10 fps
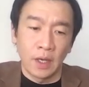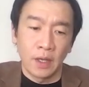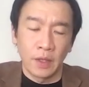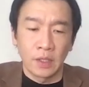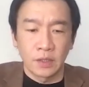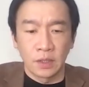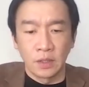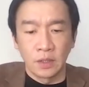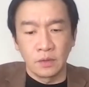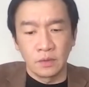I think is a
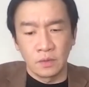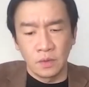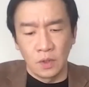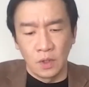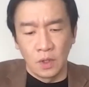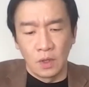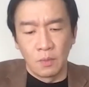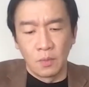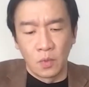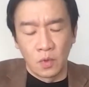little
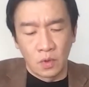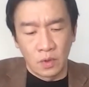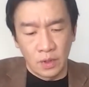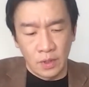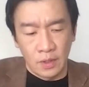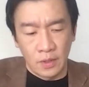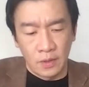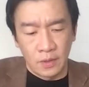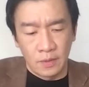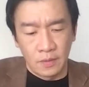more
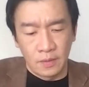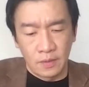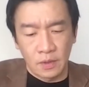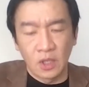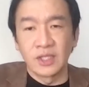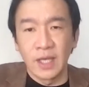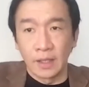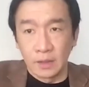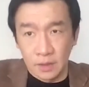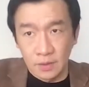uh,
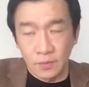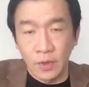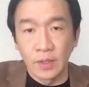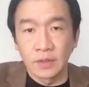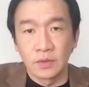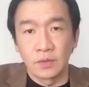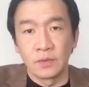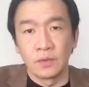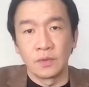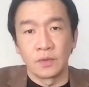contained, right,
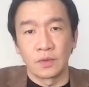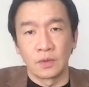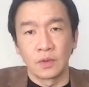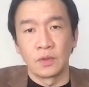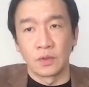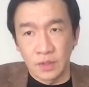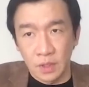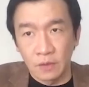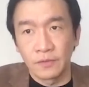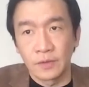to
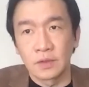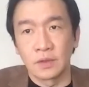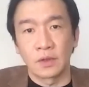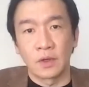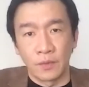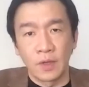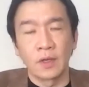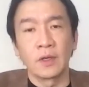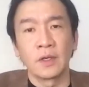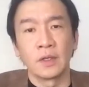yourself and to your
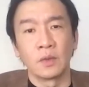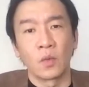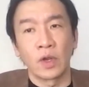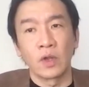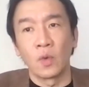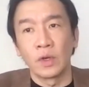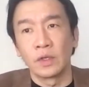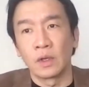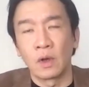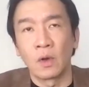career and where you
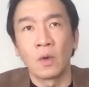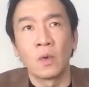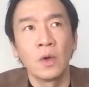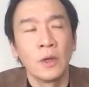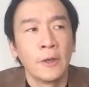wanted to go.